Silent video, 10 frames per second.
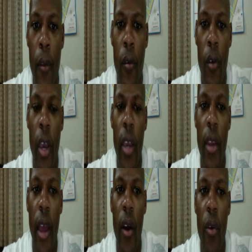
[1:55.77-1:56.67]
Okay,
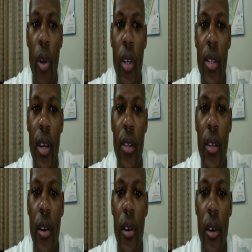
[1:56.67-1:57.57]
now what it says
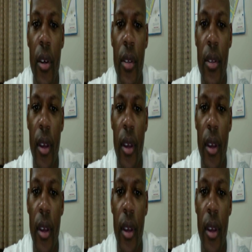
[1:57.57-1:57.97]
here is